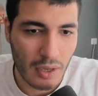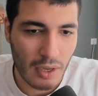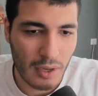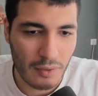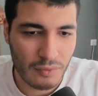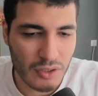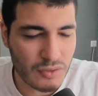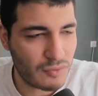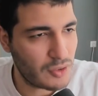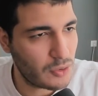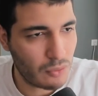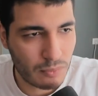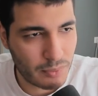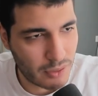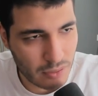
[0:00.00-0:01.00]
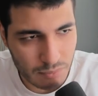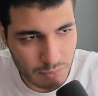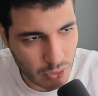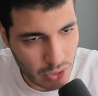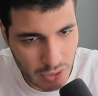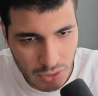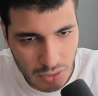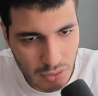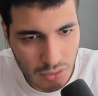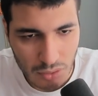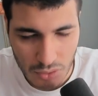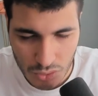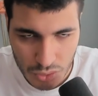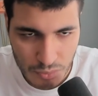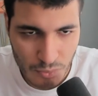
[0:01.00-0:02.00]
And this video will be pretty
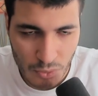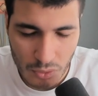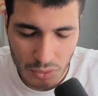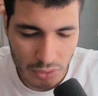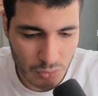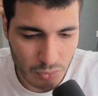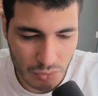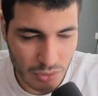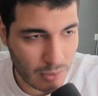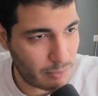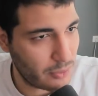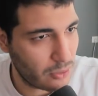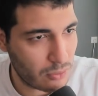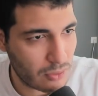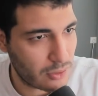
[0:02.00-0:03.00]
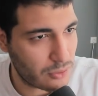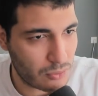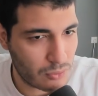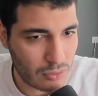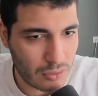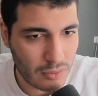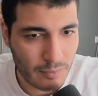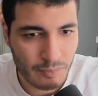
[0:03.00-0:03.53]
small. It will not be long at all.